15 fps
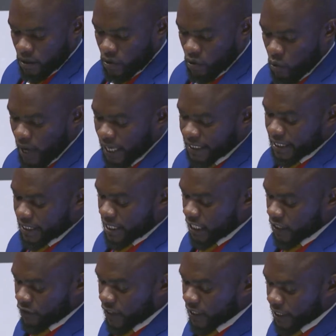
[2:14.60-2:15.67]
Waste
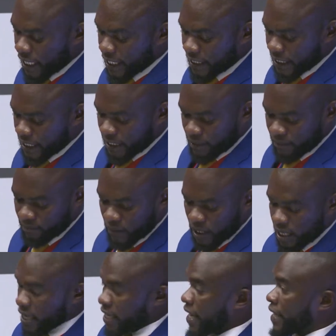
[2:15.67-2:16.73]
Transfer Station
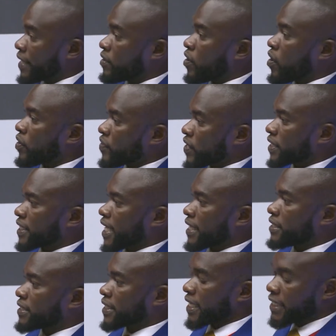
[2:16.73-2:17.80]
or the
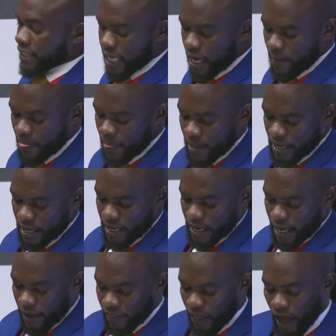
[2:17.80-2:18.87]
Recycle Center,
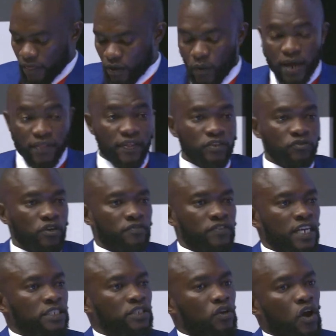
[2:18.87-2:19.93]
and the other one that we have
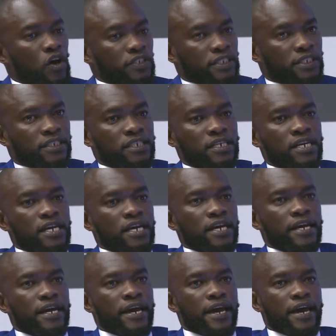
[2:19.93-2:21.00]
just launched
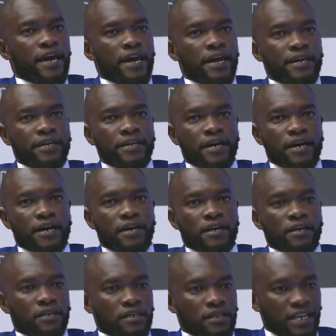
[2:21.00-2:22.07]

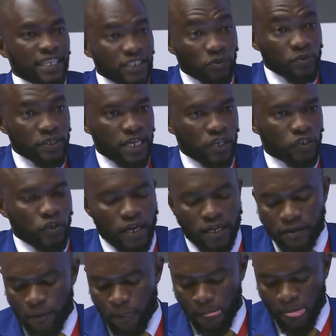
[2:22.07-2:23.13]
last week, actually.